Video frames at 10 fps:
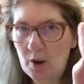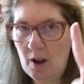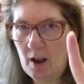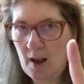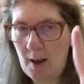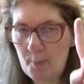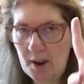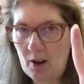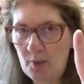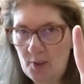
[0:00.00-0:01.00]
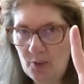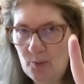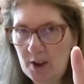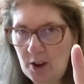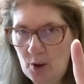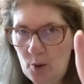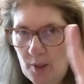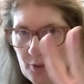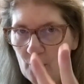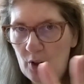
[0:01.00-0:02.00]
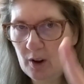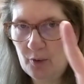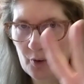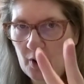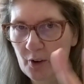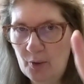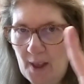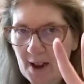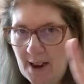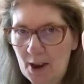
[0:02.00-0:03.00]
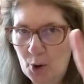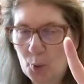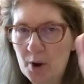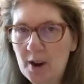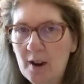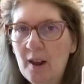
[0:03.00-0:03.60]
comment on this video, that's all under that category,